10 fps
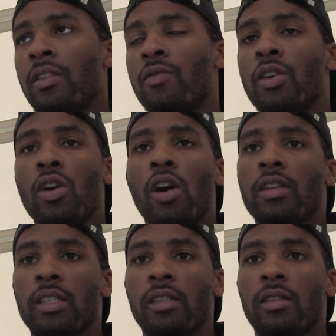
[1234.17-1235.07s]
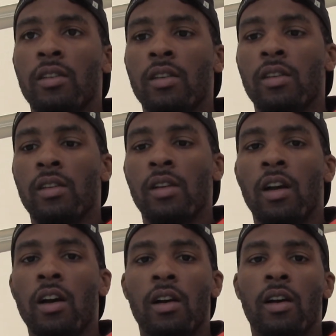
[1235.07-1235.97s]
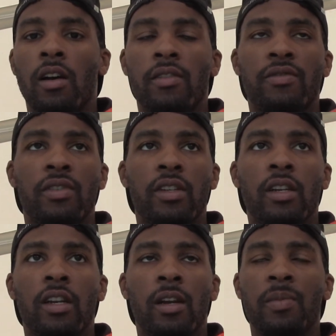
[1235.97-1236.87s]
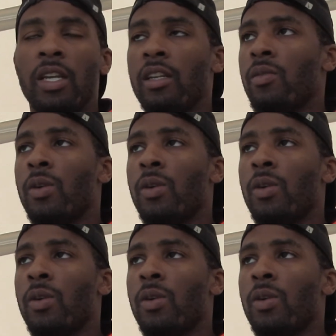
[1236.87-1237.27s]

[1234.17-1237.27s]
regardless of, you know what I mean.